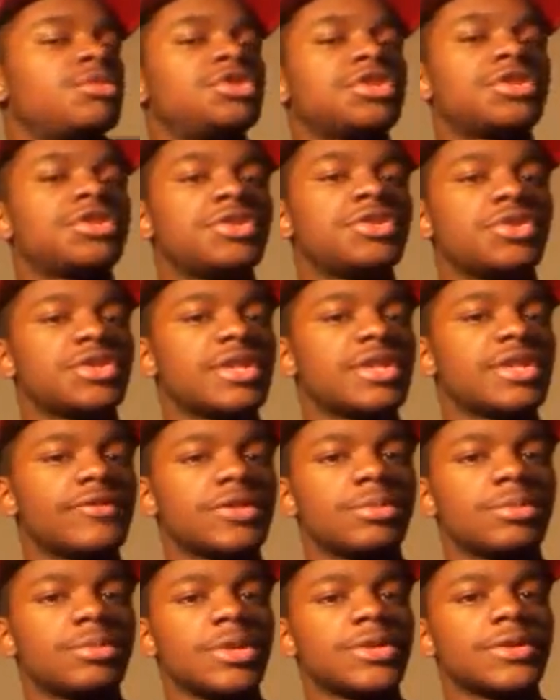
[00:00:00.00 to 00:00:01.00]
Just your stuff
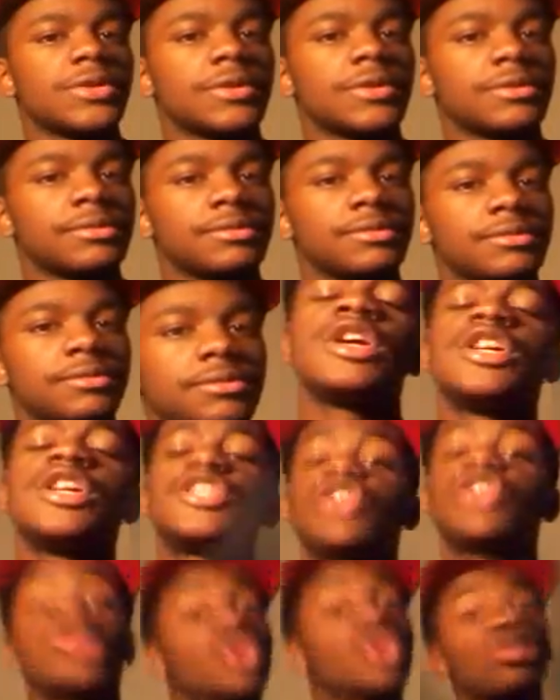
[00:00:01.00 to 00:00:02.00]
is basic.
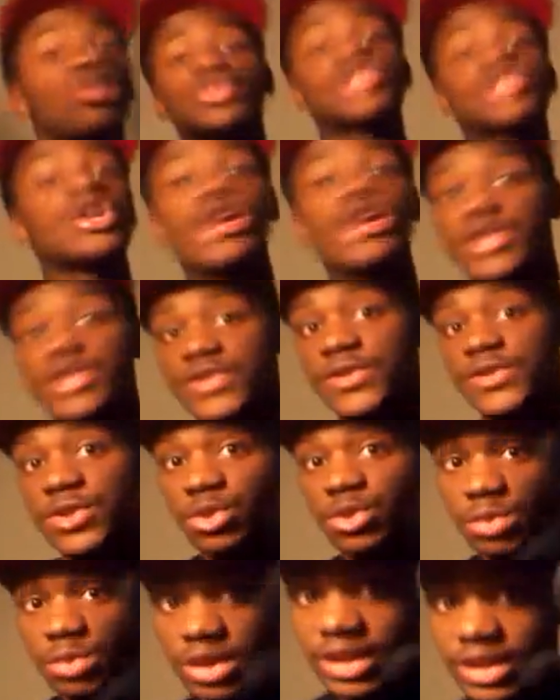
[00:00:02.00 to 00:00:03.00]
So don't start
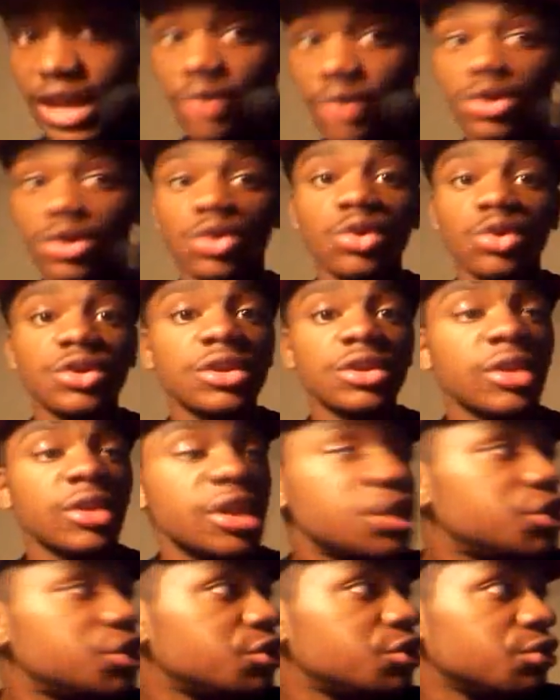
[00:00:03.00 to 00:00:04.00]
assuming that we're going to delete
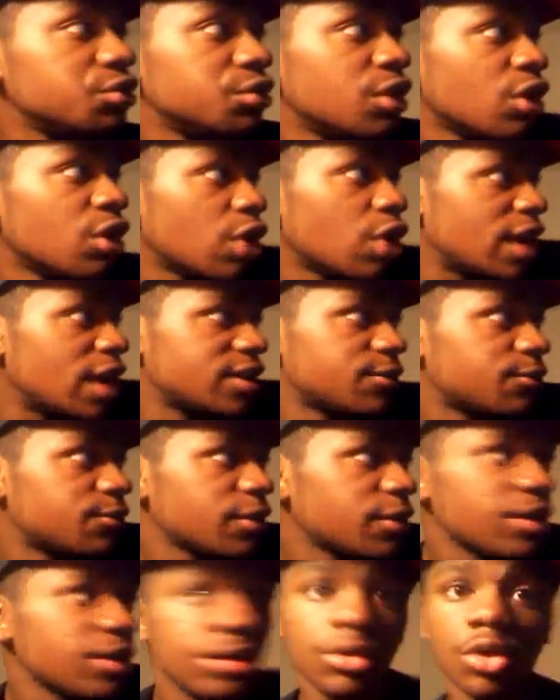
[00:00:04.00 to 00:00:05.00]
you as a
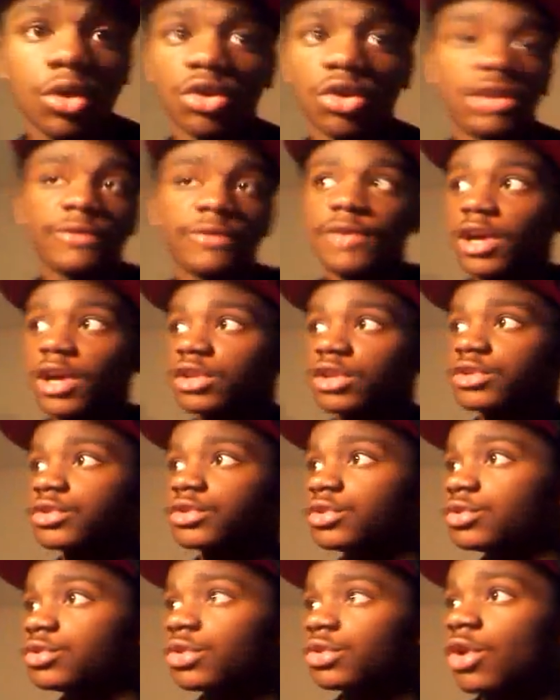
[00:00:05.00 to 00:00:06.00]
friend or unfollow
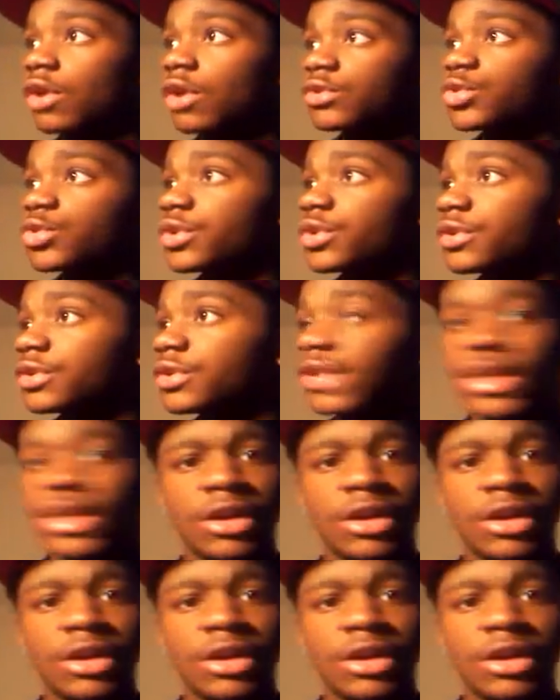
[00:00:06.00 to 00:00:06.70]
you on Twitter.